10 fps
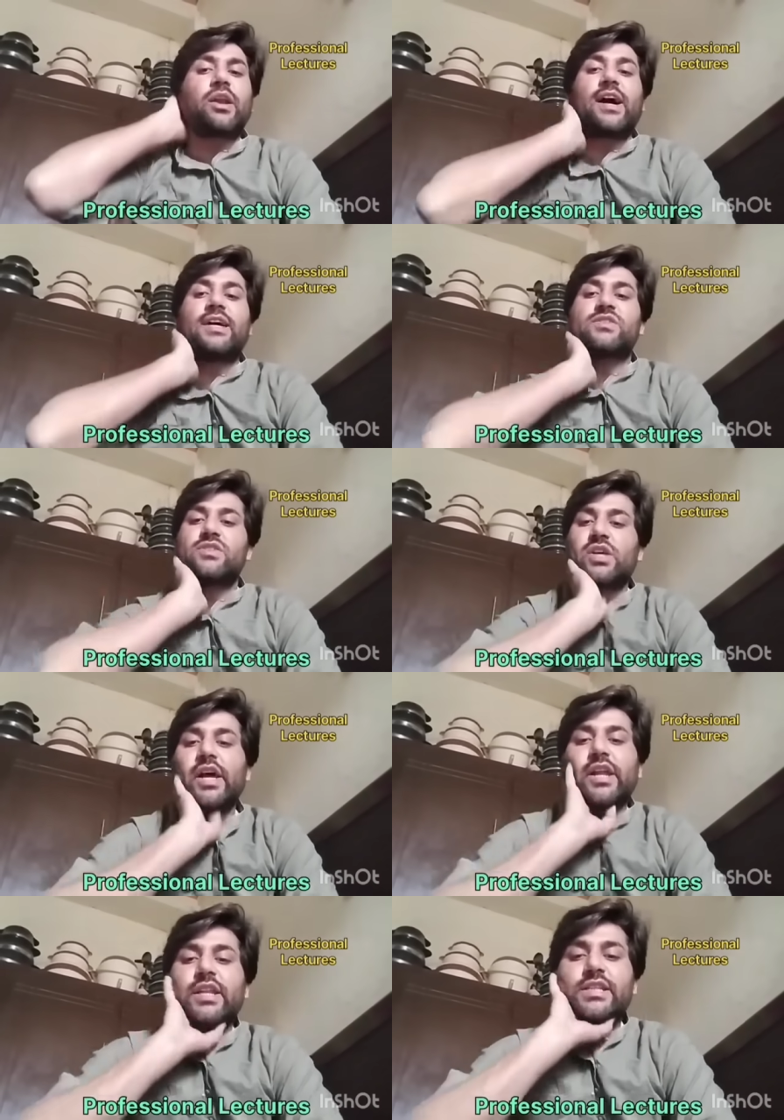causes
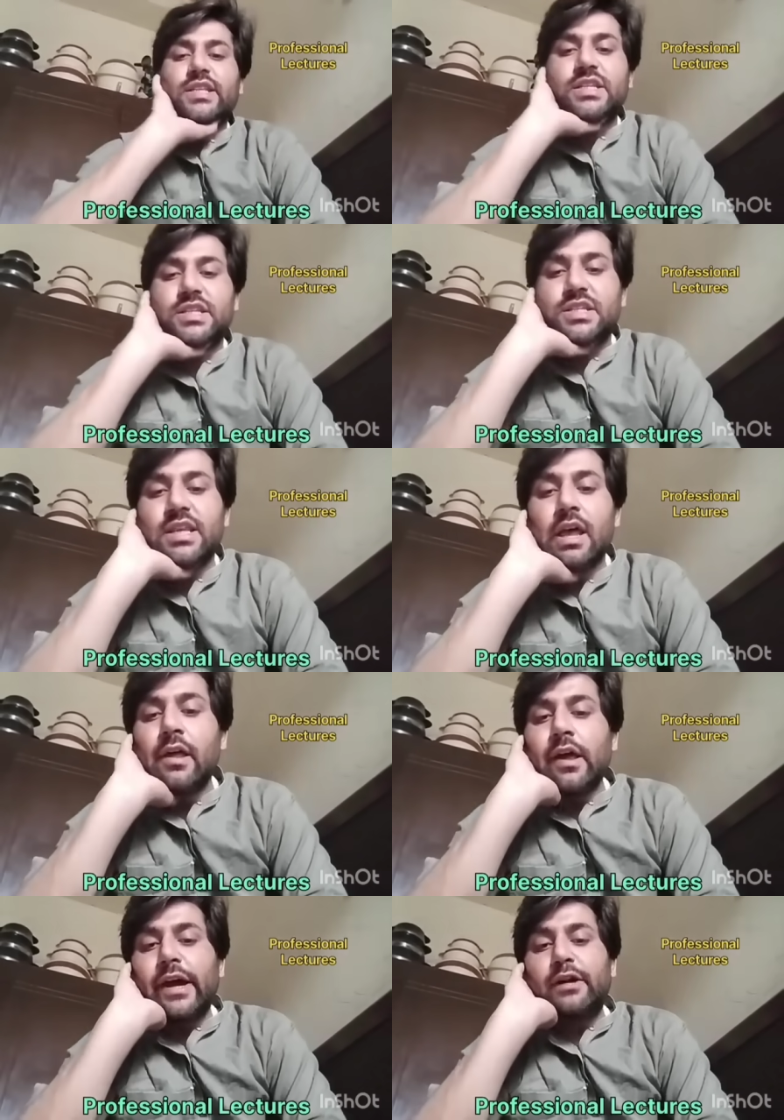RNA synthesis
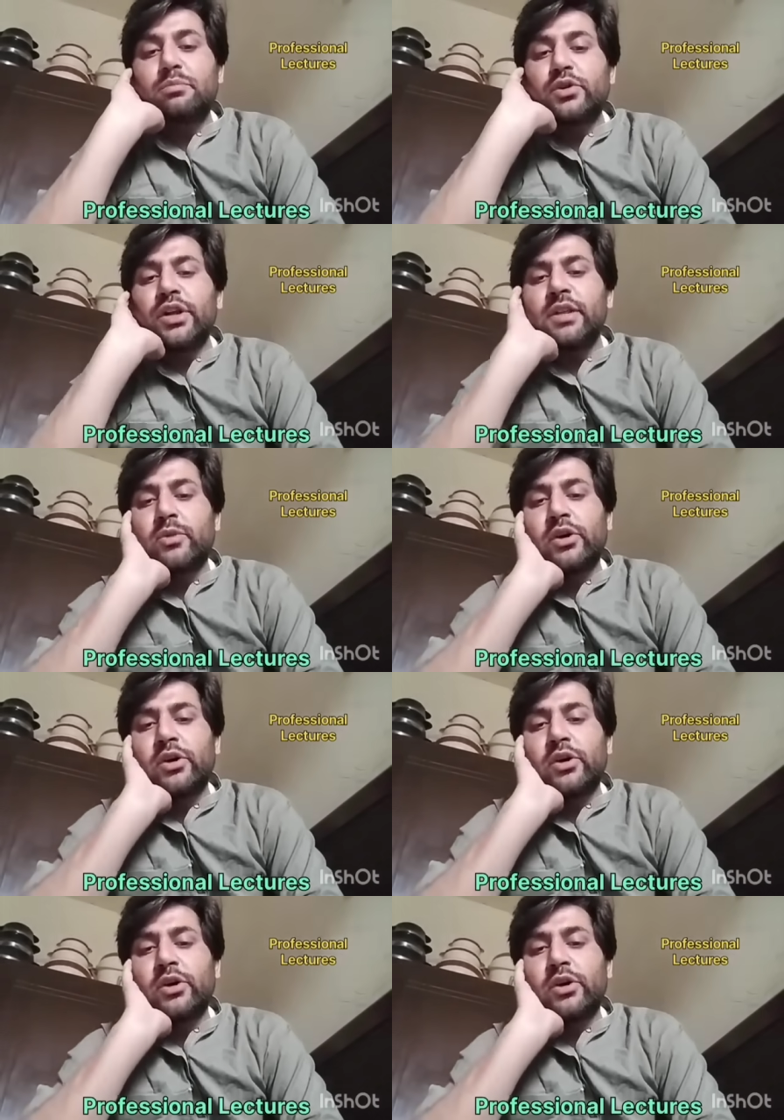and protein